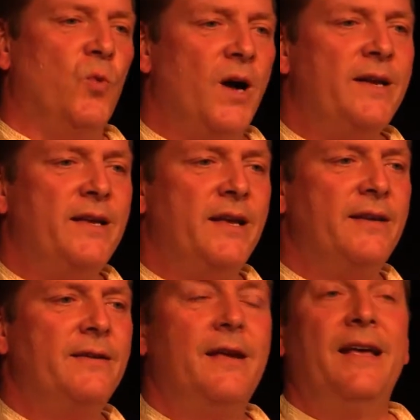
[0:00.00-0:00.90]
run
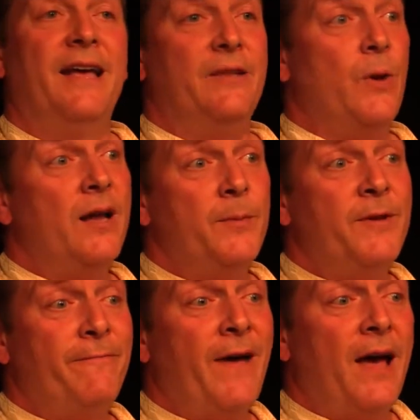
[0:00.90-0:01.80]
in, and you had
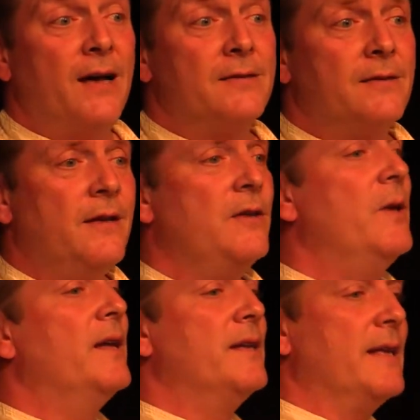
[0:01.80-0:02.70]
to be fast.
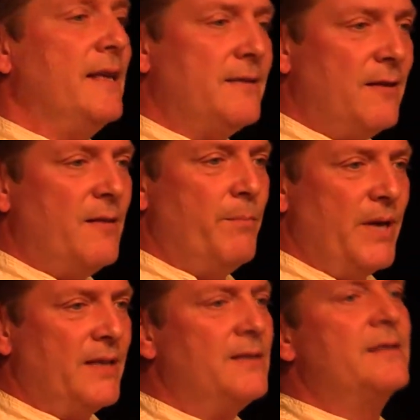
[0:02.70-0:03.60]
You had to get to the
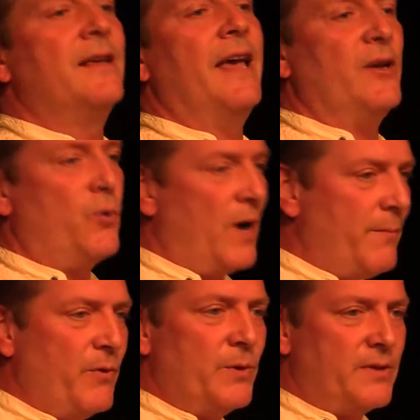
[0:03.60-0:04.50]
bins and
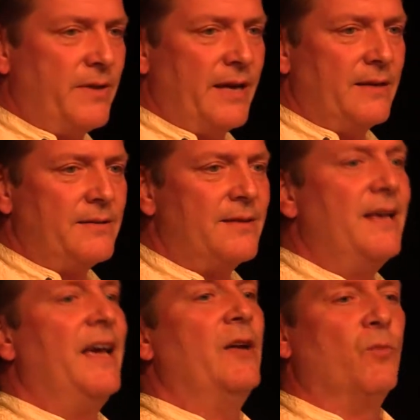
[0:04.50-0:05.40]
grab those things
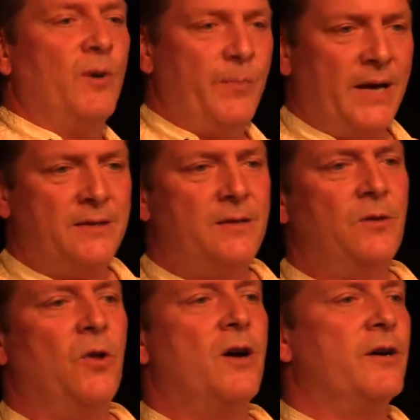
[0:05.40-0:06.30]
and run back to
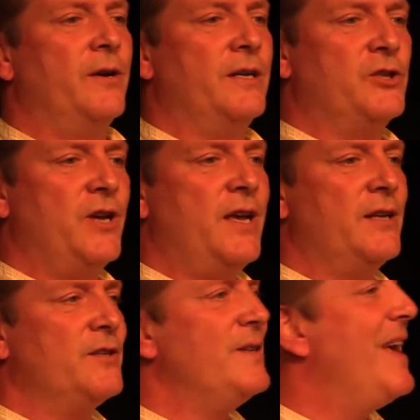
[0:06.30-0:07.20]
your locker and
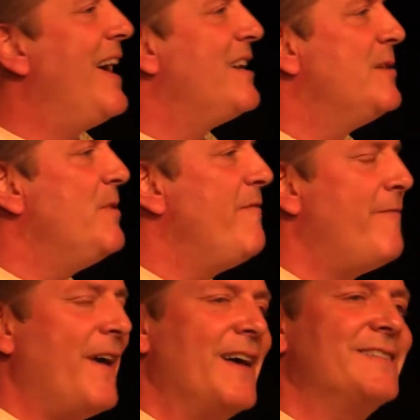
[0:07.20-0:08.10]
change, and you had to be
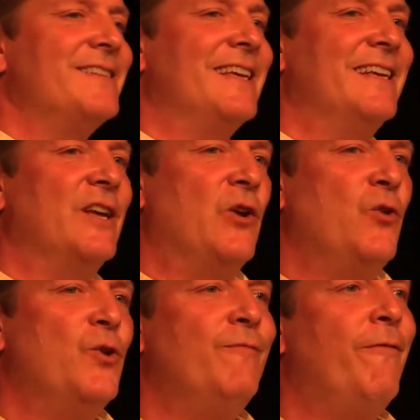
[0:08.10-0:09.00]
fast to get a
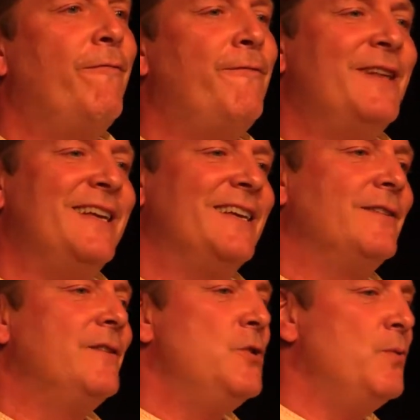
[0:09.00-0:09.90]
good
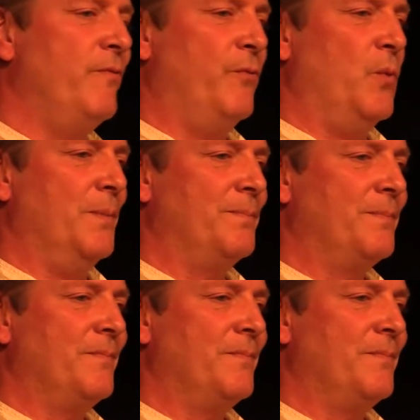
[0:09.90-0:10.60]
fitting uniform.